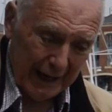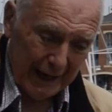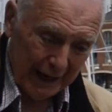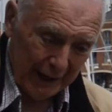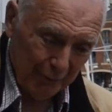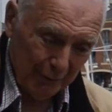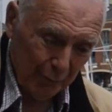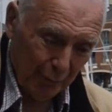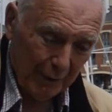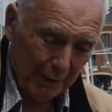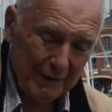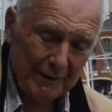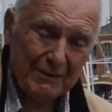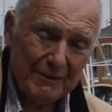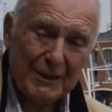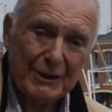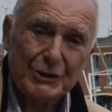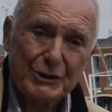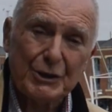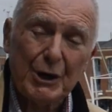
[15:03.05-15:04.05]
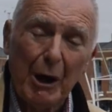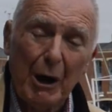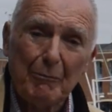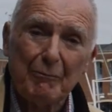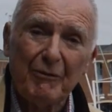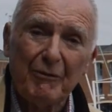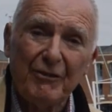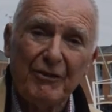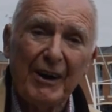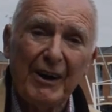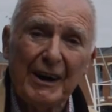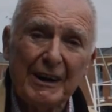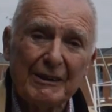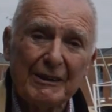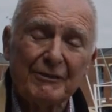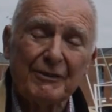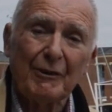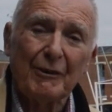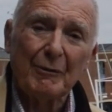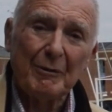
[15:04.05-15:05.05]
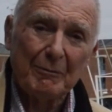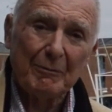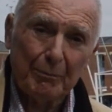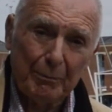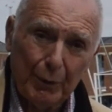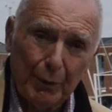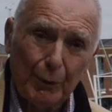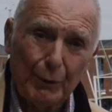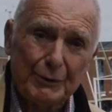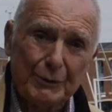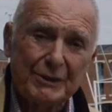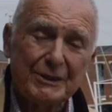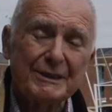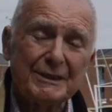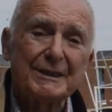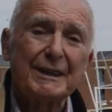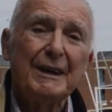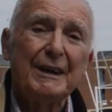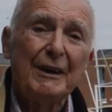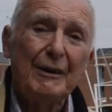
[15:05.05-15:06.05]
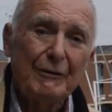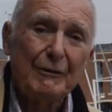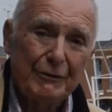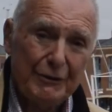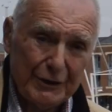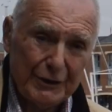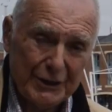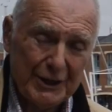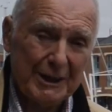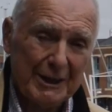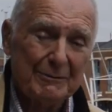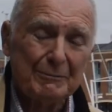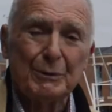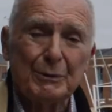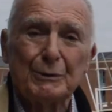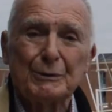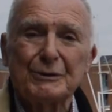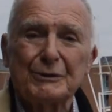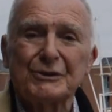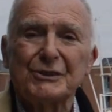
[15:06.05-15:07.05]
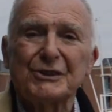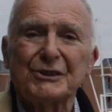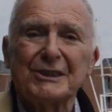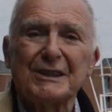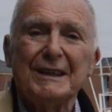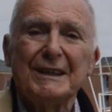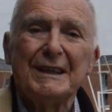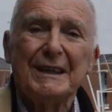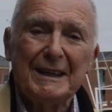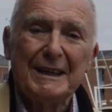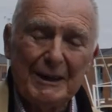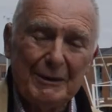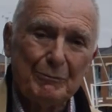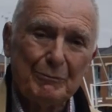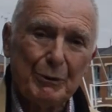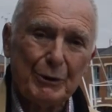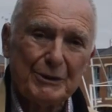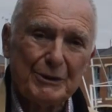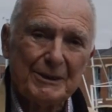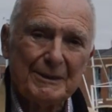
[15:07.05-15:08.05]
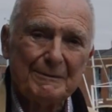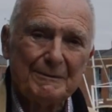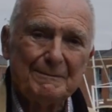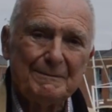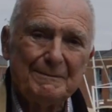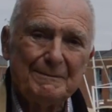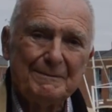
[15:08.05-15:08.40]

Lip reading: in one of the top 5 of important fishing ports in Britain.